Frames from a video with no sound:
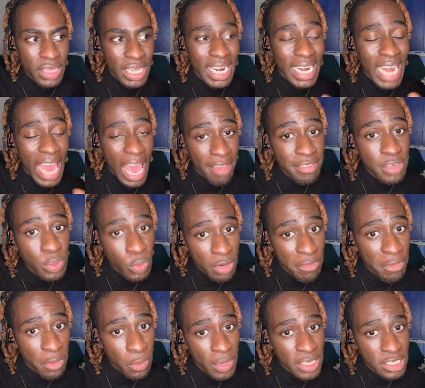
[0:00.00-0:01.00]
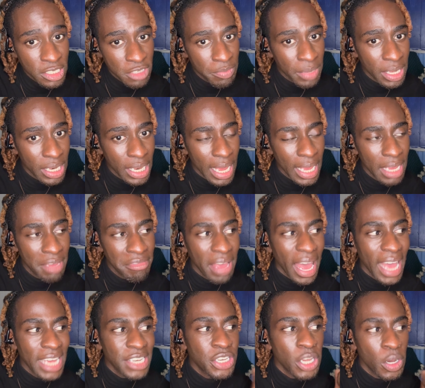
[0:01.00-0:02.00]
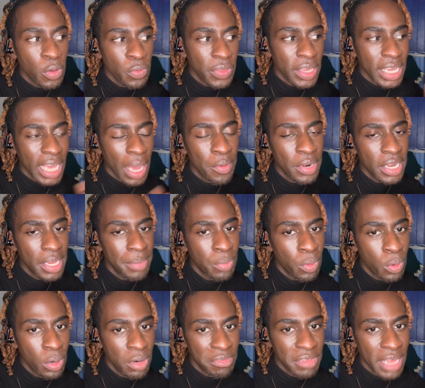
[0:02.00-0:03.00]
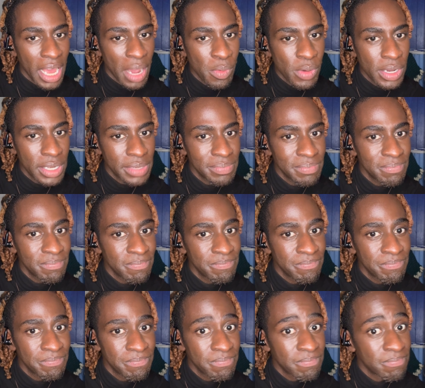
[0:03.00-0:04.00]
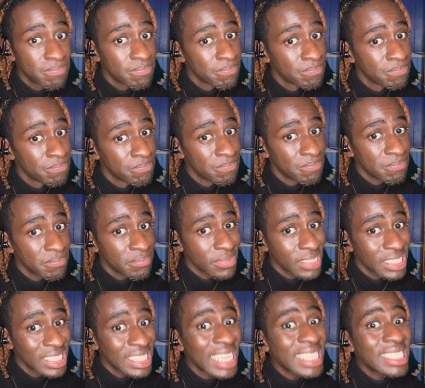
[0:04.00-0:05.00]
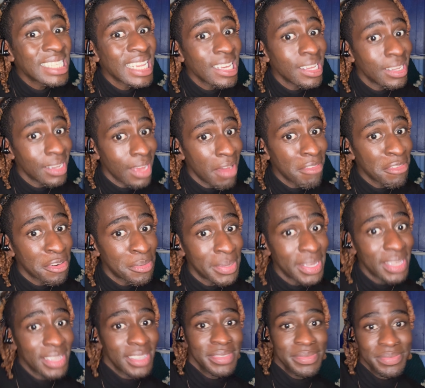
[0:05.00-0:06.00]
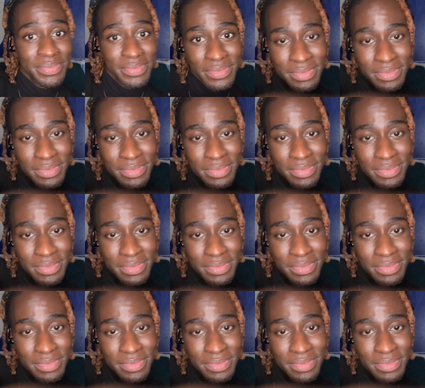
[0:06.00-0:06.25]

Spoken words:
that I'd have to wear for the rest of my life, I don't think I would get bored of that one. That's saying a lot for me.